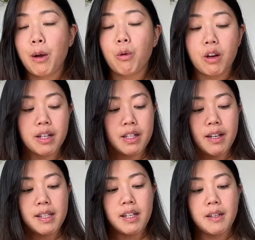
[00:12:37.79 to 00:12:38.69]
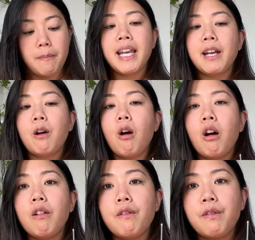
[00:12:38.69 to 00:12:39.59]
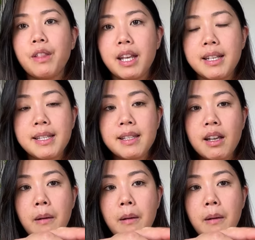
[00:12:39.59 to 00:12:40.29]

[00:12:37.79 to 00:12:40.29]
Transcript: where it doesn't take off this